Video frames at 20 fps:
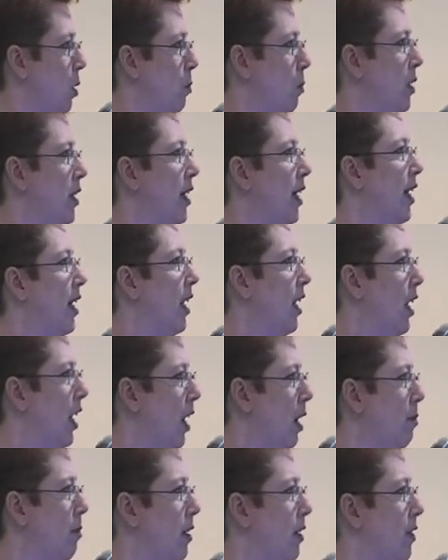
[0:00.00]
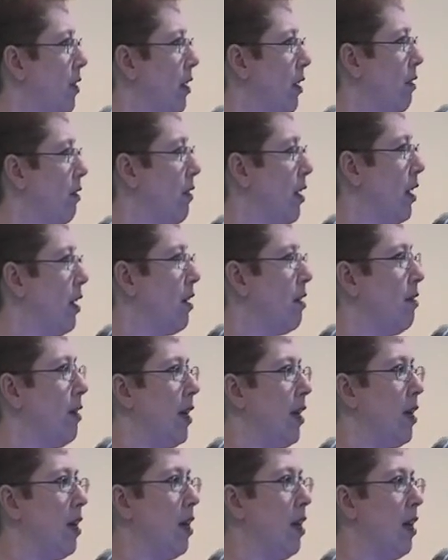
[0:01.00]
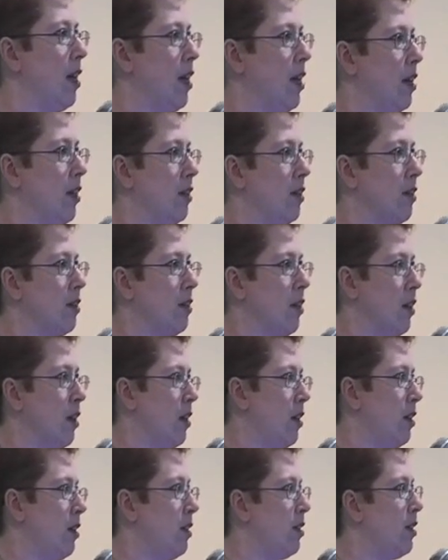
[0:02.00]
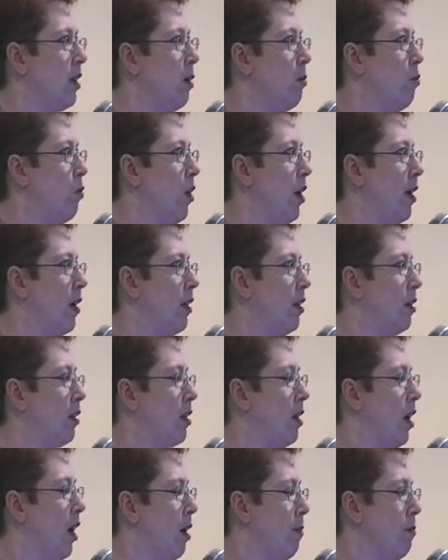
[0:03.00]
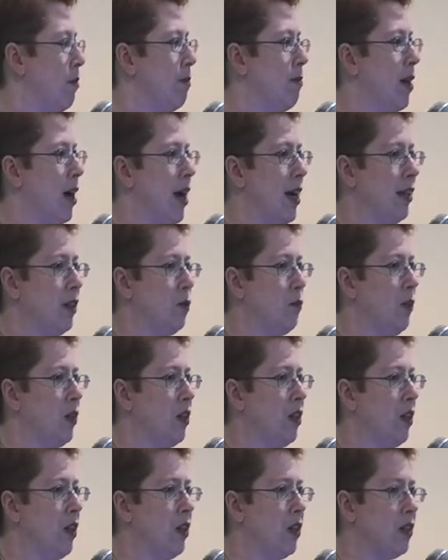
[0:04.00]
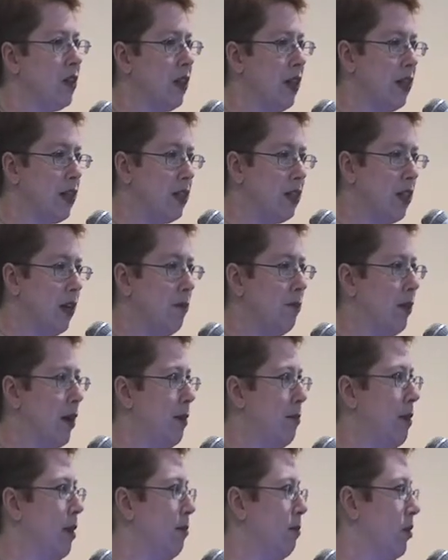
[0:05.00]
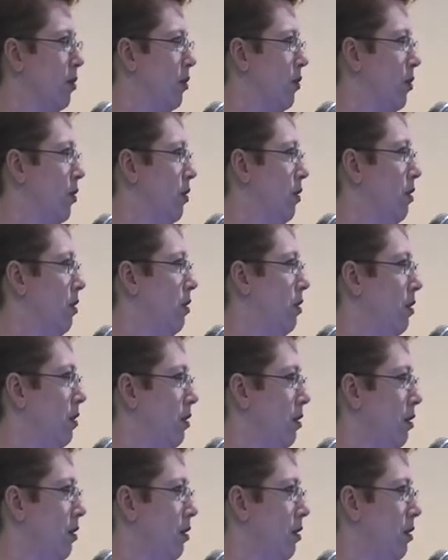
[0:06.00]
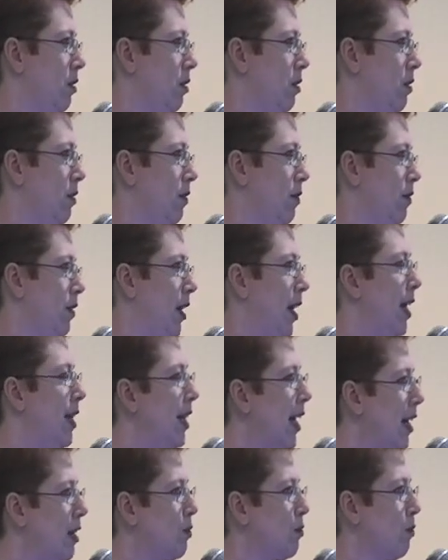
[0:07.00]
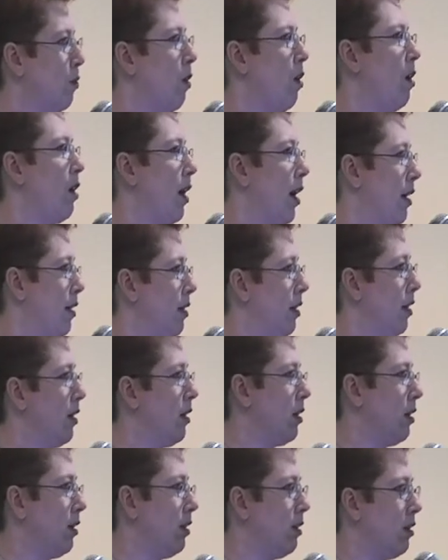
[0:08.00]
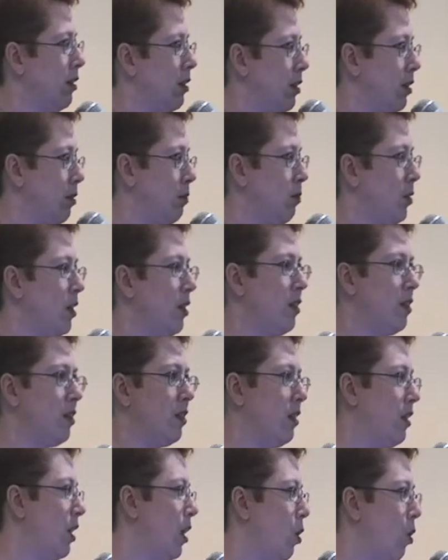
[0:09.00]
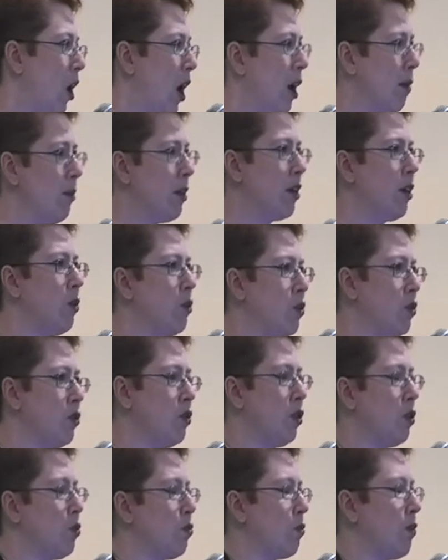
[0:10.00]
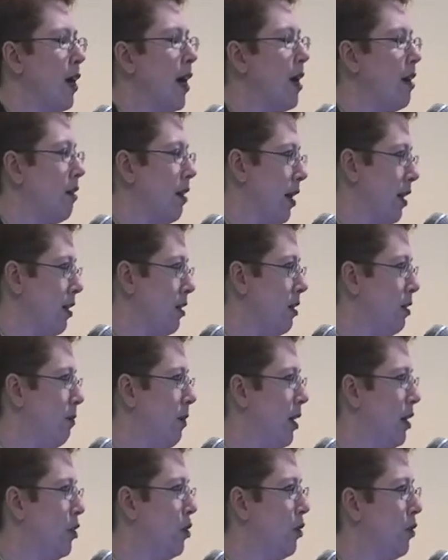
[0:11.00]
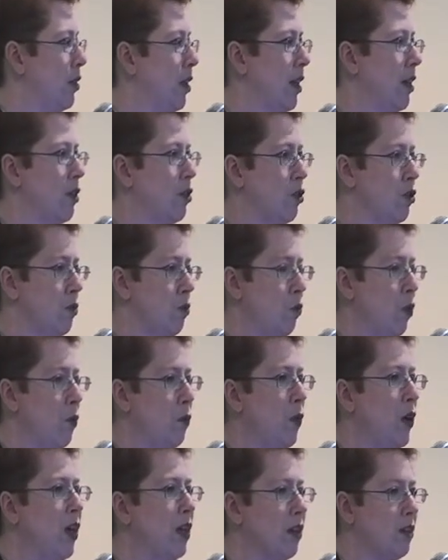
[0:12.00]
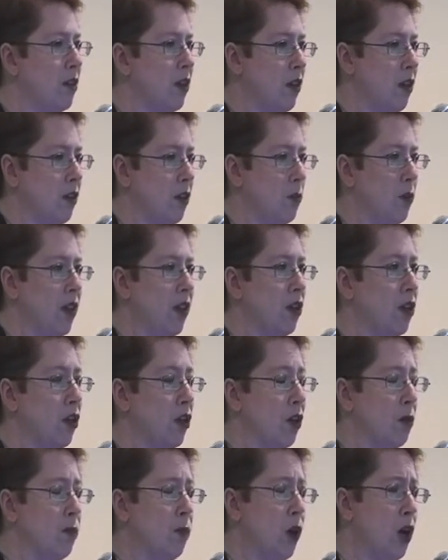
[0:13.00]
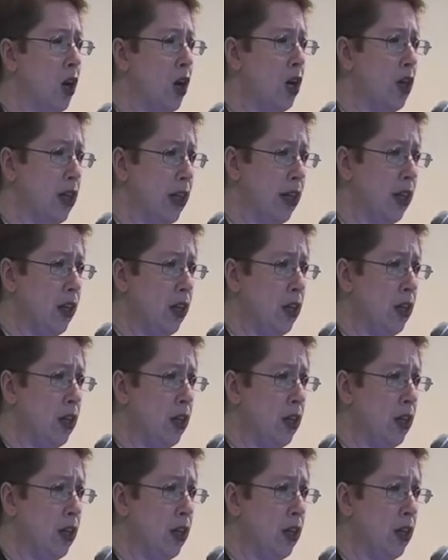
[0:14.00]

But yet AAMA theoretically is somewhat compromised because it's done by members. And that's wrong, I think. Because, you know, AAMA goes to great lengths to make sure that it's what we consider to be third party,